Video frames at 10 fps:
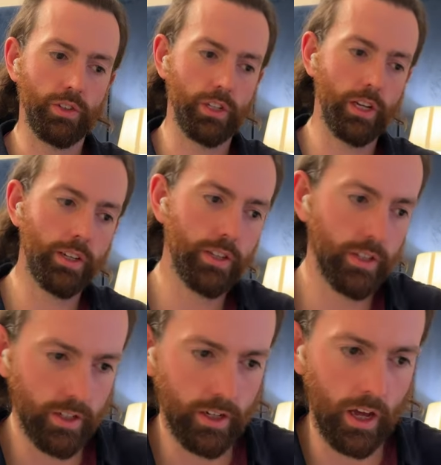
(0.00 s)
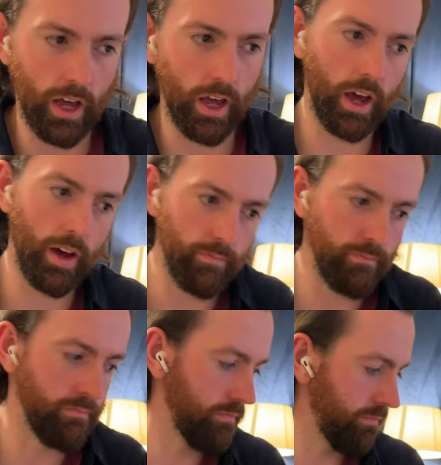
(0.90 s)
tonight,
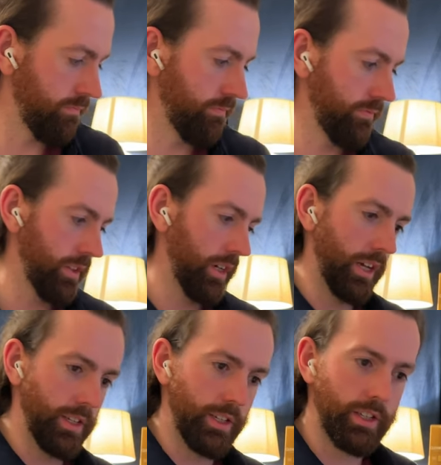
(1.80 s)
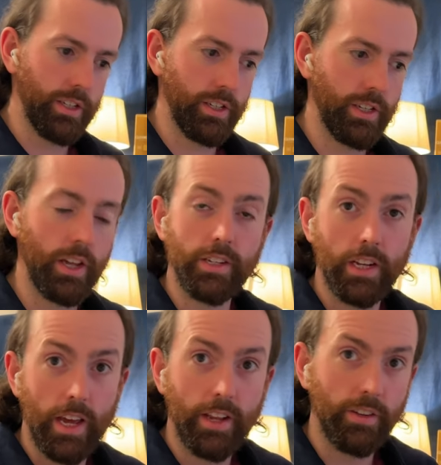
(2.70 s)
because this is
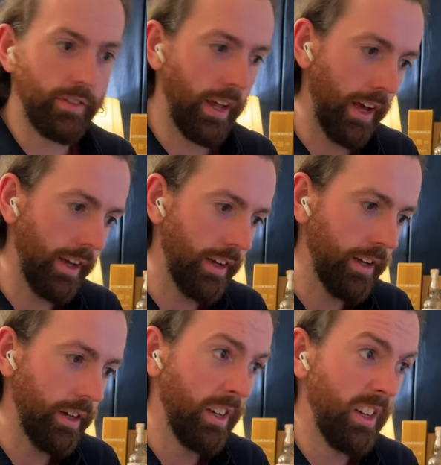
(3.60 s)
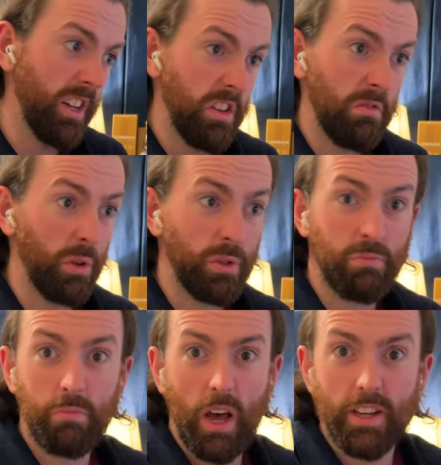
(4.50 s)
essentially end of day. Well, it's
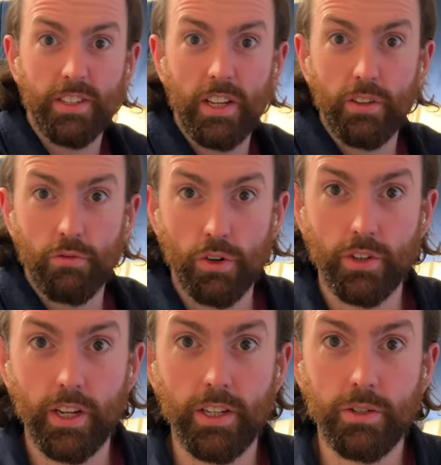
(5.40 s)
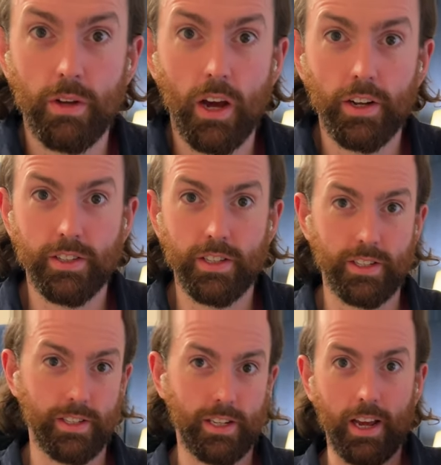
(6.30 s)
past end of work day, to be honest. This
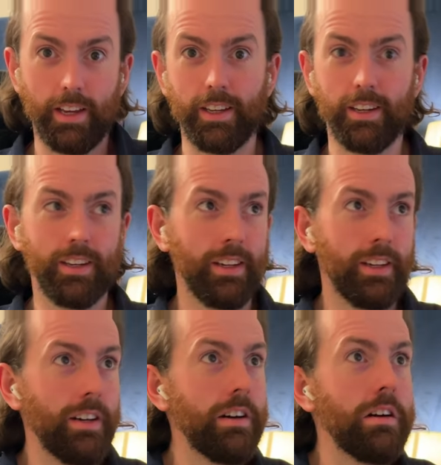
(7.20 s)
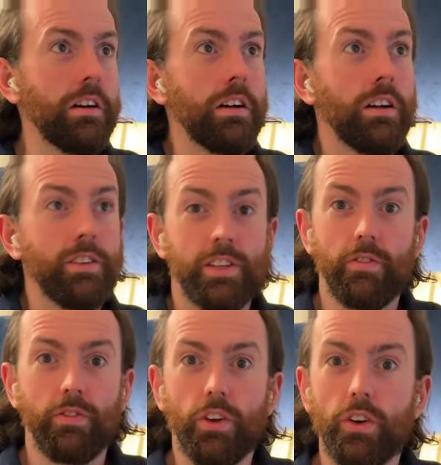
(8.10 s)
is like
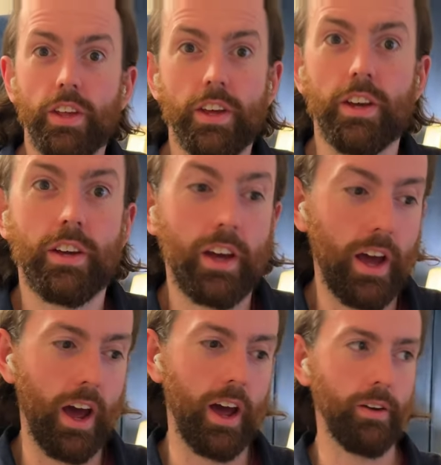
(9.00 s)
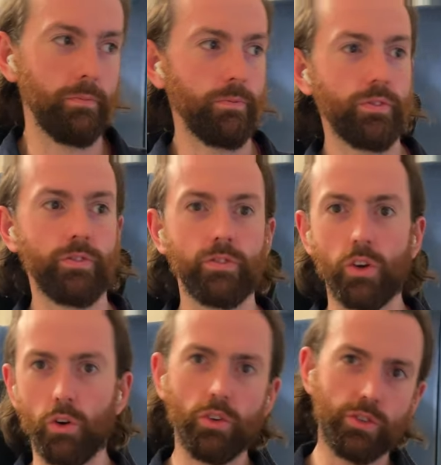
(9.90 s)
7:30,
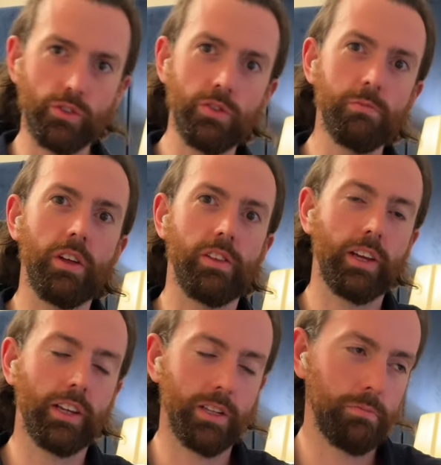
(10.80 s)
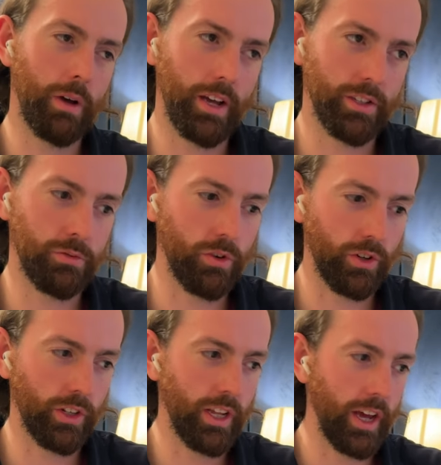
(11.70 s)
or so you may think it's past
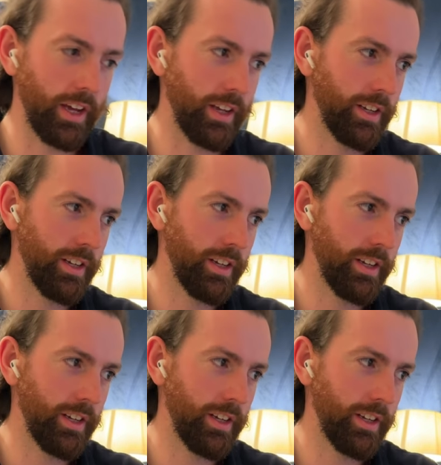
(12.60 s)
work day